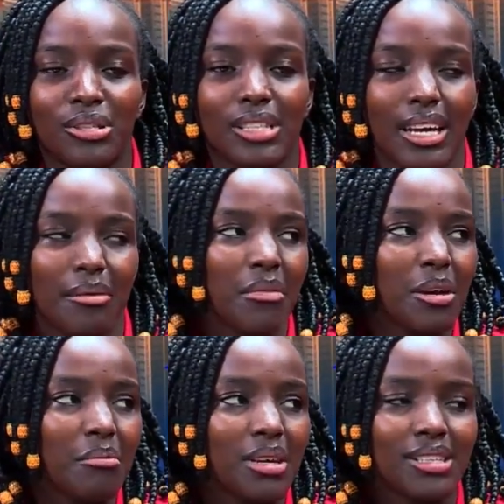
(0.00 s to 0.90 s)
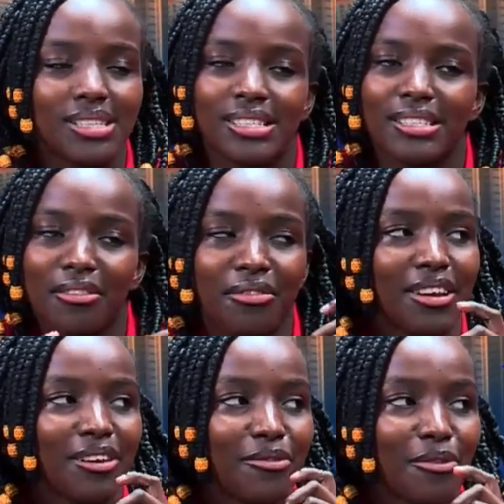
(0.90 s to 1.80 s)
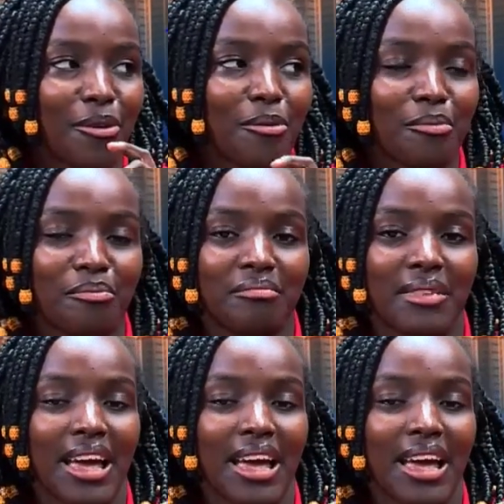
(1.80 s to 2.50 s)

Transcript: say maybe she's suffering from